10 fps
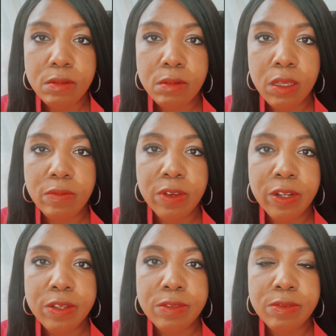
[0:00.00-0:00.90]
look at
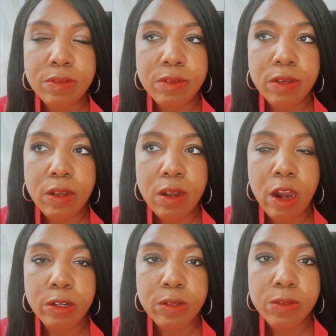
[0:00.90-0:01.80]
various
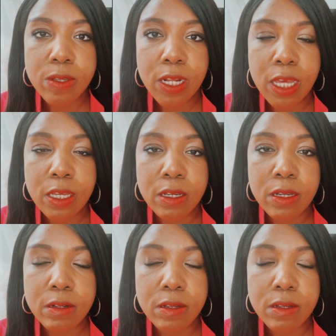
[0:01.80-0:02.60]
articles online,